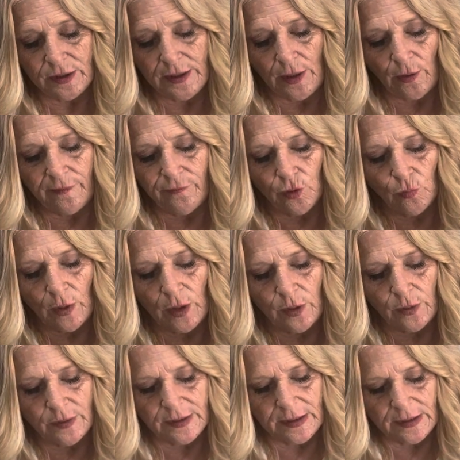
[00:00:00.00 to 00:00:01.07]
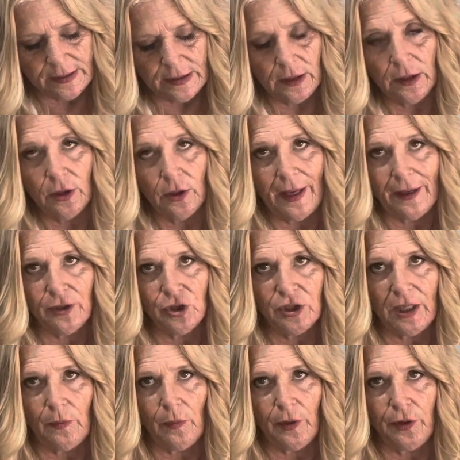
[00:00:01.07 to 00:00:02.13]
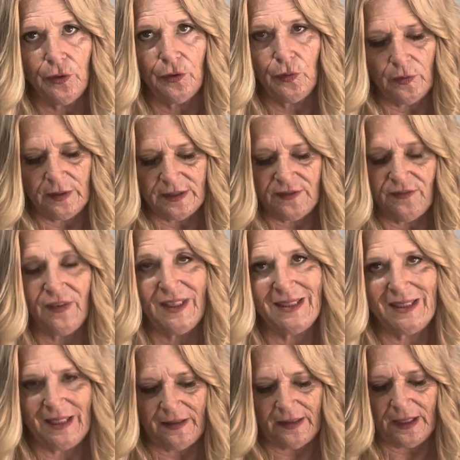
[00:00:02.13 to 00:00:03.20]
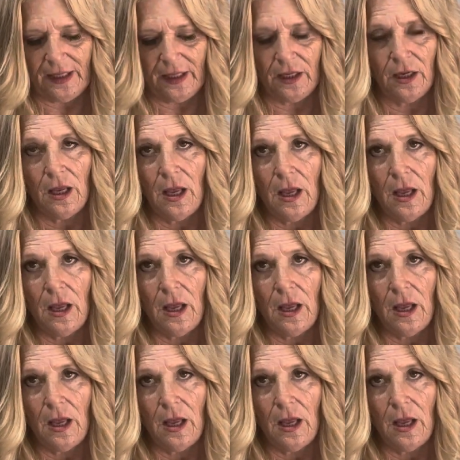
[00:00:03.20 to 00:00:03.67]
Now, if your rose gets a little out of shape while you're doing this, fix it at the end.